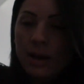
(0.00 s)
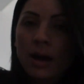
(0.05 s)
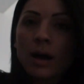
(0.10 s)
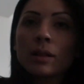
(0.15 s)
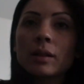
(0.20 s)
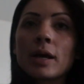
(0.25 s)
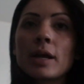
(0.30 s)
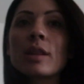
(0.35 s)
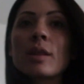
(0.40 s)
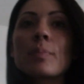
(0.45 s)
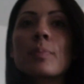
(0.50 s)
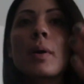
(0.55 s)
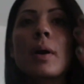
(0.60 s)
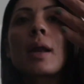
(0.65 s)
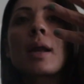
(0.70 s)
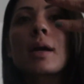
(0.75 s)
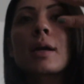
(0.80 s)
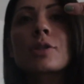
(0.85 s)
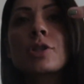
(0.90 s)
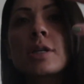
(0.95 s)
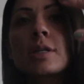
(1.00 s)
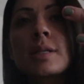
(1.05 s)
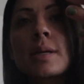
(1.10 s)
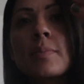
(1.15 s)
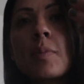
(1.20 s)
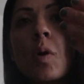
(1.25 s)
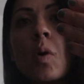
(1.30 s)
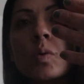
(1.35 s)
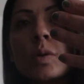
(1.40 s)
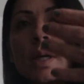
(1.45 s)
a lot of the product shots I'm
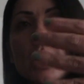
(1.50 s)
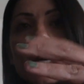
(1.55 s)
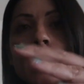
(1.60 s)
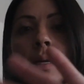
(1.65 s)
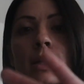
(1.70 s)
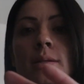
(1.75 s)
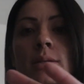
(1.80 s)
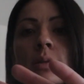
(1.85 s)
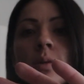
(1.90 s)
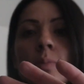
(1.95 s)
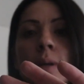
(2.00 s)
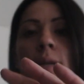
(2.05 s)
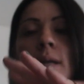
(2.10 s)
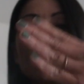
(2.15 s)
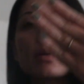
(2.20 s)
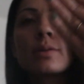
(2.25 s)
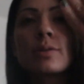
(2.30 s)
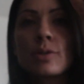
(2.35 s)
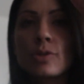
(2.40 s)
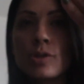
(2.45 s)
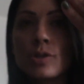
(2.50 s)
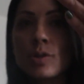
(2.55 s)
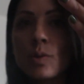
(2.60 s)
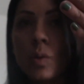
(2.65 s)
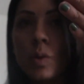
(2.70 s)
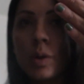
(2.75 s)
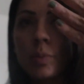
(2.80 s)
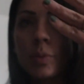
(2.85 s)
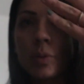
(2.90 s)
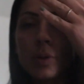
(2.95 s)
holding it, so my nails are just
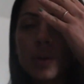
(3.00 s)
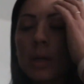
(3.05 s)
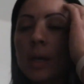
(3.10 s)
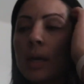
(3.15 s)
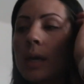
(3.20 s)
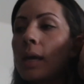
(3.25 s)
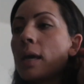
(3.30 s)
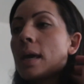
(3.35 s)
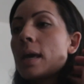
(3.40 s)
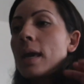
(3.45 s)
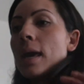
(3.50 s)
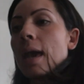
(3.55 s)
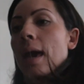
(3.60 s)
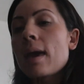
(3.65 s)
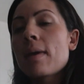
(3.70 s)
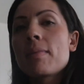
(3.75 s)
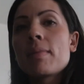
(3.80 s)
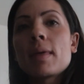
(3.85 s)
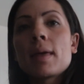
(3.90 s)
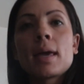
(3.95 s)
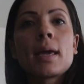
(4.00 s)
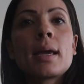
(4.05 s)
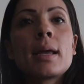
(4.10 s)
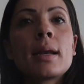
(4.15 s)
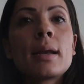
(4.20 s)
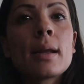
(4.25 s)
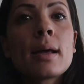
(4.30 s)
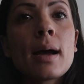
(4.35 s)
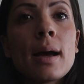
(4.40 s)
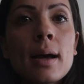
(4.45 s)
horrible. And
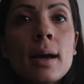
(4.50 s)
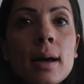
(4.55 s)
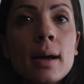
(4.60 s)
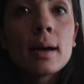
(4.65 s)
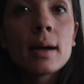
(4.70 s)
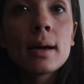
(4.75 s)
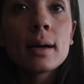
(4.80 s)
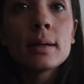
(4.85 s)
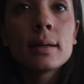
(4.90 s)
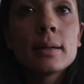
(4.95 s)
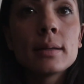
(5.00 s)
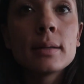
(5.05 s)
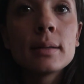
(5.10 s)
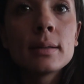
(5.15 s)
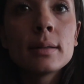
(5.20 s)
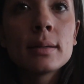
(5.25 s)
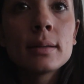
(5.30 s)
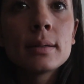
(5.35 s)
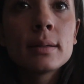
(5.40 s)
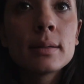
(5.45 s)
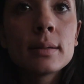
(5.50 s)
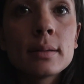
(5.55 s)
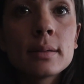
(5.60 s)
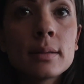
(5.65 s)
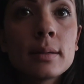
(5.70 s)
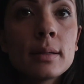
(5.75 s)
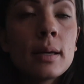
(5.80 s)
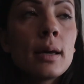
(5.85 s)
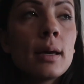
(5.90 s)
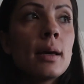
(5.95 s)
then uh,
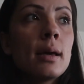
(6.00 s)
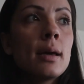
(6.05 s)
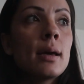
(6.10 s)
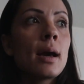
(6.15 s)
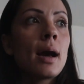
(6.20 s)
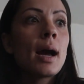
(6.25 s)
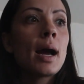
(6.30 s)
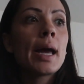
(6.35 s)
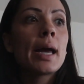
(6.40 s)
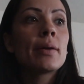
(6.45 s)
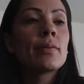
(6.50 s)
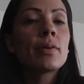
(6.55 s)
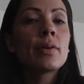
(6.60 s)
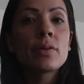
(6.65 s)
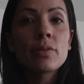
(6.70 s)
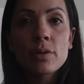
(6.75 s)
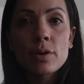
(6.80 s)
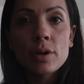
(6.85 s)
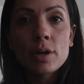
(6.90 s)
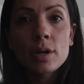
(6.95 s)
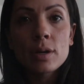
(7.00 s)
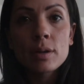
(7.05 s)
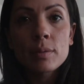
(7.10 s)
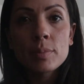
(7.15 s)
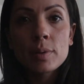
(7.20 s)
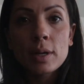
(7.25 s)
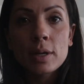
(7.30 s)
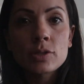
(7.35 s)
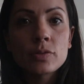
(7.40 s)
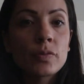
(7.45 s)
I have another
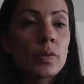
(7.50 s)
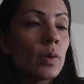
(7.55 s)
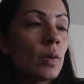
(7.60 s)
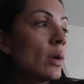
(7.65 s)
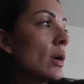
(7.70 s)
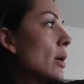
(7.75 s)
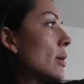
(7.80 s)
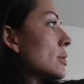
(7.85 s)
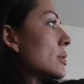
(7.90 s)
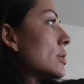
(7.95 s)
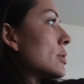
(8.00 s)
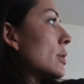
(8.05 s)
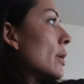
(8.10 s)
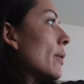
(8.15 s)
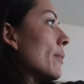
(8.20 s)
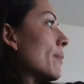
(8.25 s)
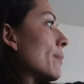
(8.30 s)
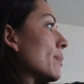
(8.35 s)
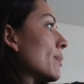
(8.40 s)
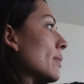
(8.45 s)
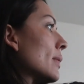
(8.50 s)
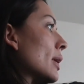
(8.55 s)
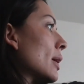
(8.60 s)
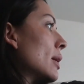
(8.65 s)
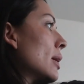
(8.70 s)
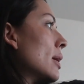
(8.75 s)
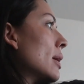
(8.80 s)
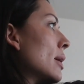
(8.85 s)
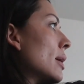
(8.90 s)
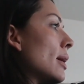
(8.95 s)
production phone call. So
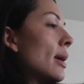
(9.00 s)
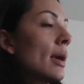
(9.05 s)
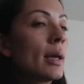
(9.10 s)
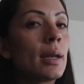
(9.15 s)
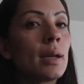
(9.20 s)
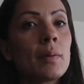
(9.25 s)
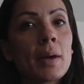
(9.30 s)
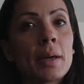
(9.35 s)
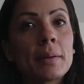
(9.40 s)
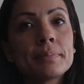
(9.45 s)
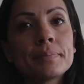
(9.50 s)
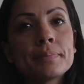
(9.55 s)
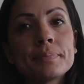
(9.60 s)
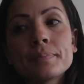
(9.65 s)
anyway,